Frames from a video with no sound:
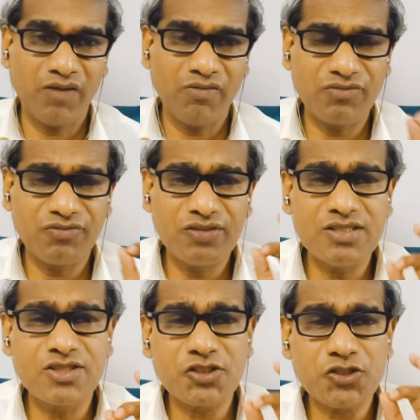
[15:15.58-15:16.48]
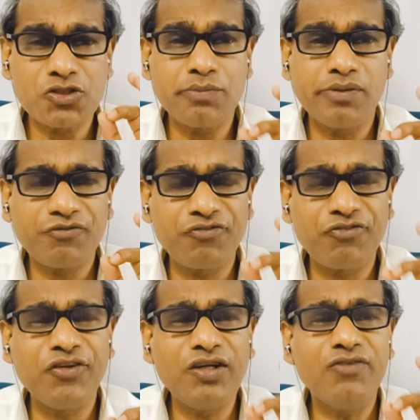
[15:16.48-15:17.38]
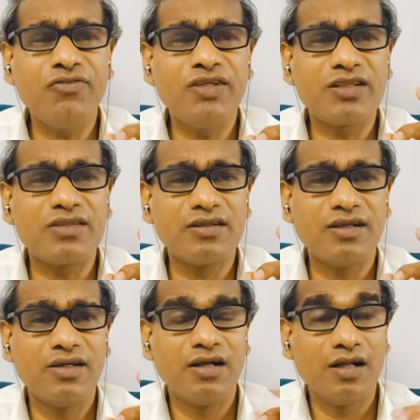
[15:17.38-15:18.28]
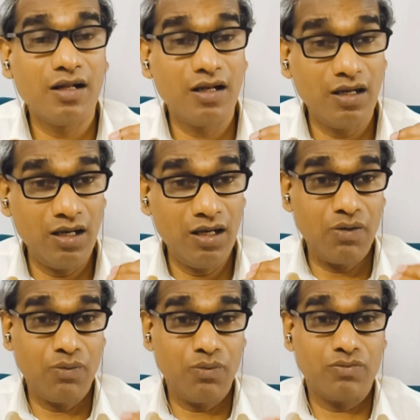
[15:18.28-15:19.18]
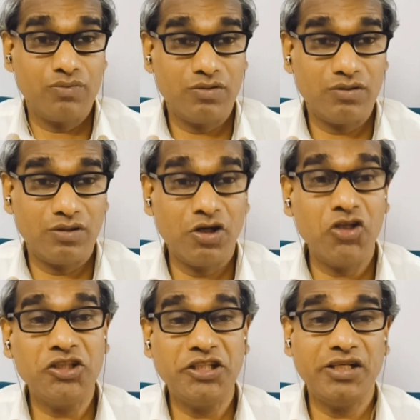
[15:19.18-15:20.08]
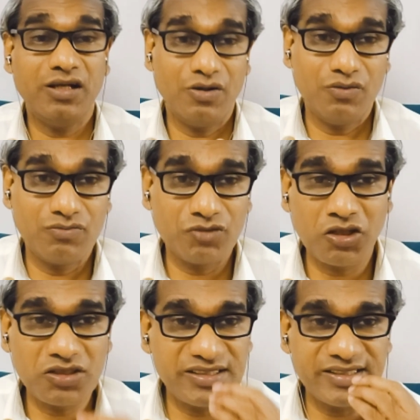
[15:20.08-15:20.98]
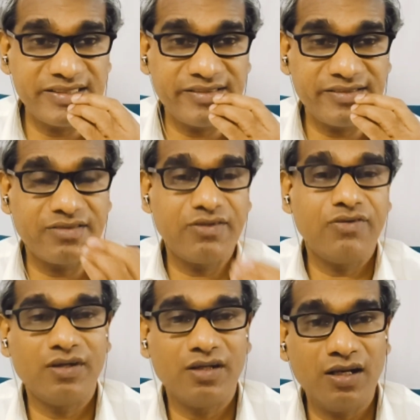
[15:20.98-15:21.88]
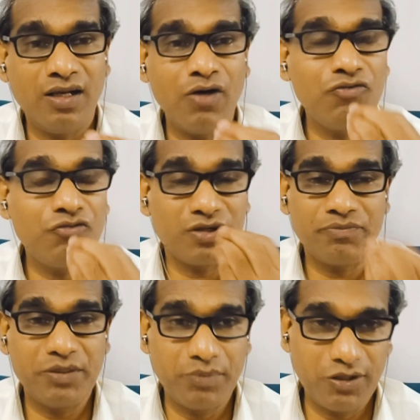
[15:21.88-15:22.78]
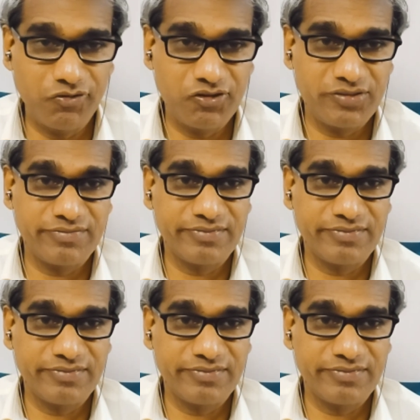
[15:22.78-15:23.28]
Our words should be filled with love, hearty love, not just love from the mouth.